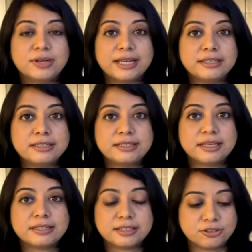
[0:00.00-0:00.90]
United
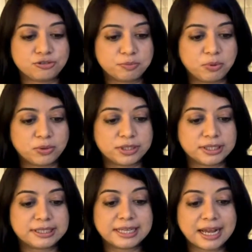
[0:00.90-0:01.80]
States has
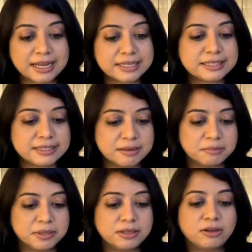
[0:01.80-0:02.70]
reported the highest
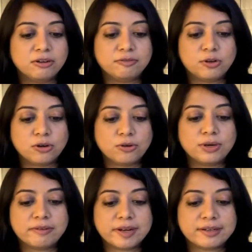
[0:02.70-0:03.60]
number of
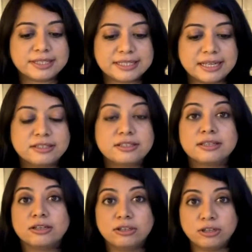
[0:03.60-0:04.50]
coronavirus
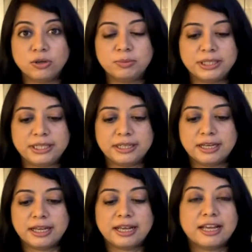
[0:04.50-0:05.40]
deaths globally
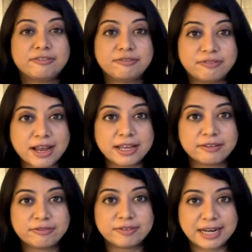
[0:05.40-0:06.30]
at
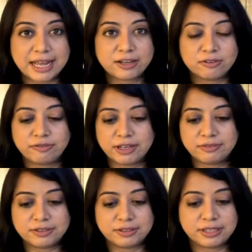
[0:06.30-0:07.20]

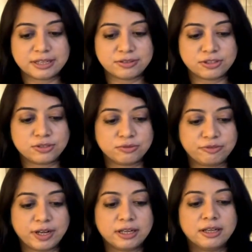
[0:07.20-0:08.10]
500,000 so
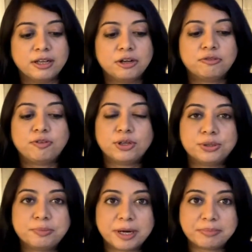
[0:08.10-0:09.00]
far,
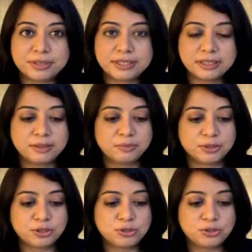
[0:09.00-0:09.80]
followed by Brazil with